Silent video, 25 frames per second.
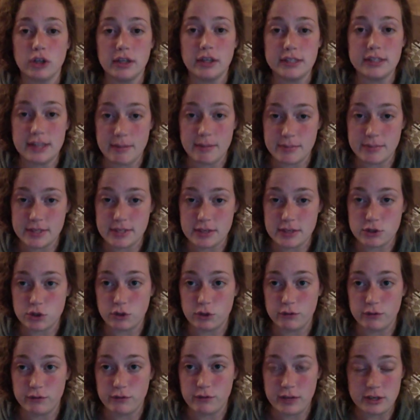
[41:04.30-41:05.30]
and
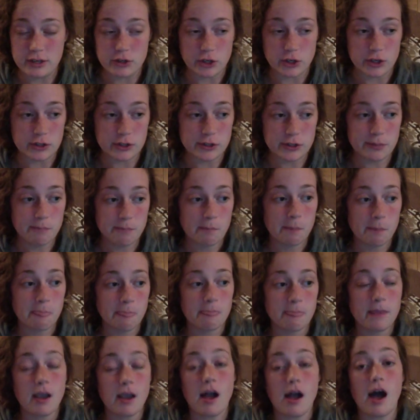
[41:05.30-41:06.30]
depositional features.
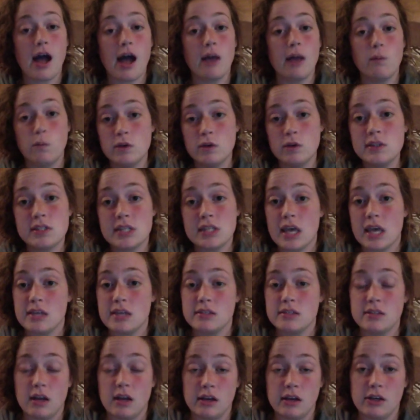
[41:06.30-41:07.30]
I would say
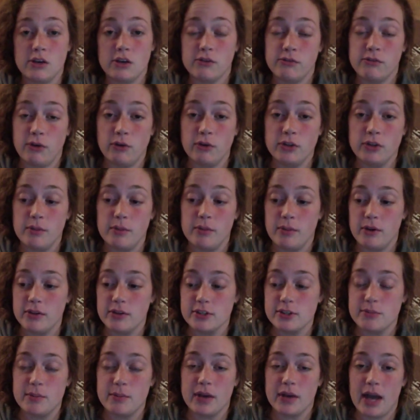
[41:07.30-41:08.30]
study your
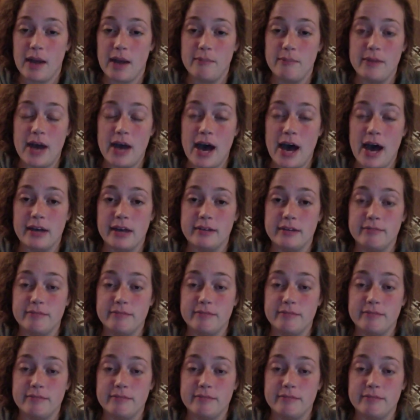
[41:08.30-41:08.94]
foldables, but I'm not